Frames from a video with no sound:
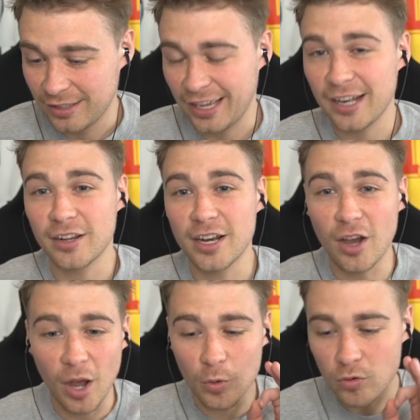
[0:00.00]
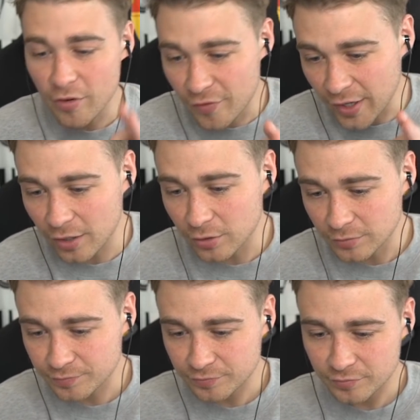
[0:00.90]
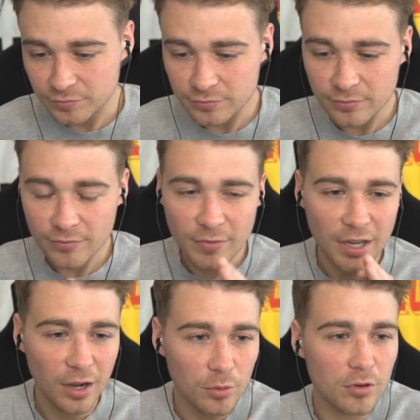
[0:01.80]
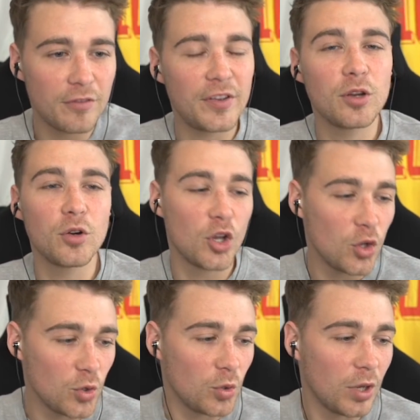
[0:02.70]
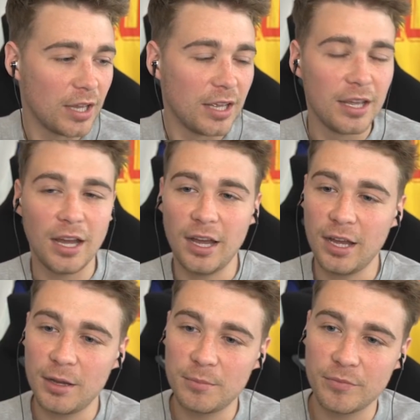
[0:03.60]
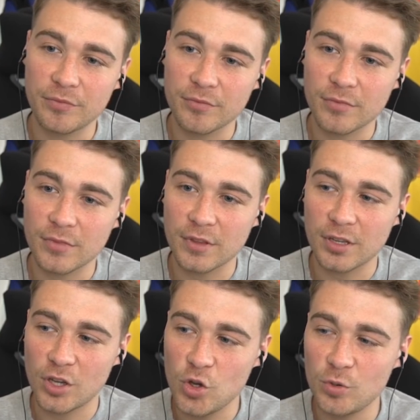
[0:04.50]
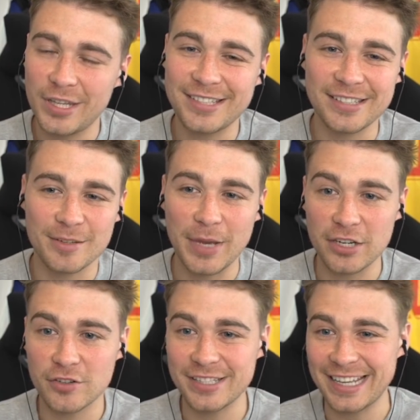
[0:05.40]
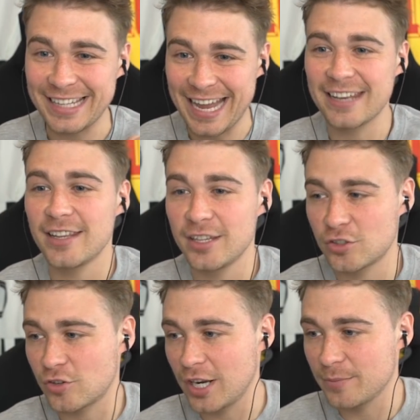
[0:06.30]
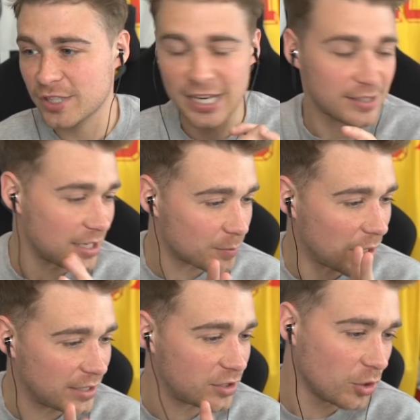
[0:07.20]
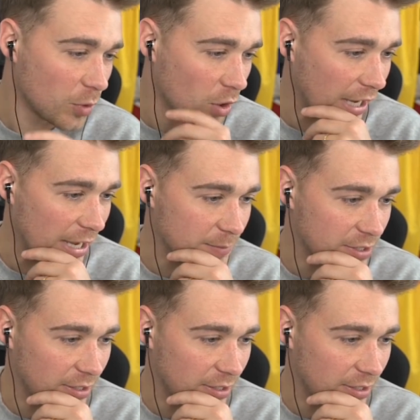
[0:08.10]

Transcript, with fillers: and I'm gonna I will reveal I will reveal who um, who the assistant manager is at the end of this stream. So let's let's play two more games